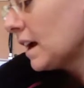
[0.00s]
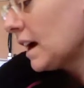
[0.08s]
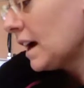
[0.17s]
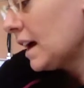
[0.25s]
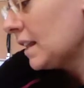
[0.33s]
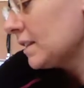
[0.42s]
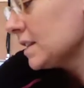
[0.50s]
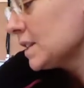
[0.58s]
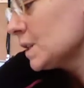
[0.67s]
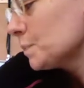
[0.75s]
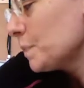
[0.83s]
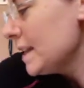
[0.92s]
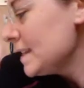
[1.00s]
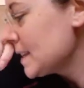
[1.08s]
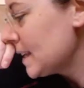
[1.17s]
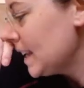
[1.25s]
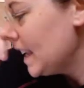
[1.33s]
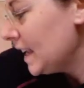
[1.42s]
And this is
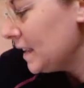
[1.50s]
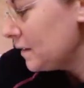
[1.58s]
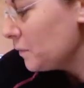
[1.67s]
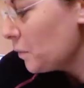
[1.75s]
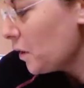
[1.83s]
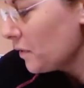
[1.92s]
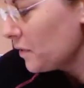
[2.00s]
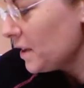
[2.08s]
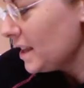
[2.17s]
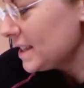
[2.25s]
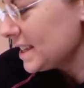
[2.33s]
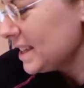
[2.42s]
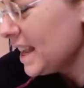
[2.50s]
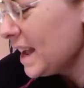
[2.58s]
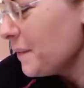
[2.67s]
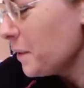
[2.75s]
basically it's a name